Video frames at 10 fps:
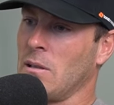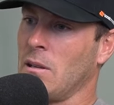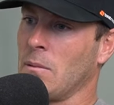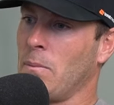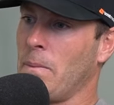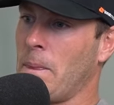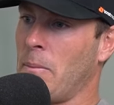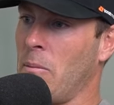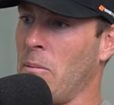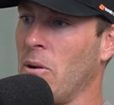you know,
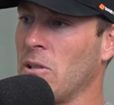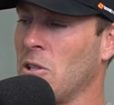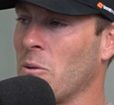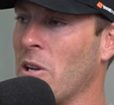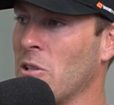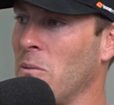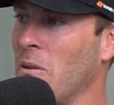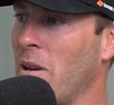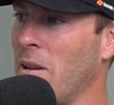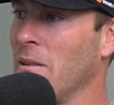people in my situation, we've
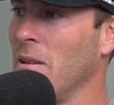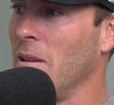had a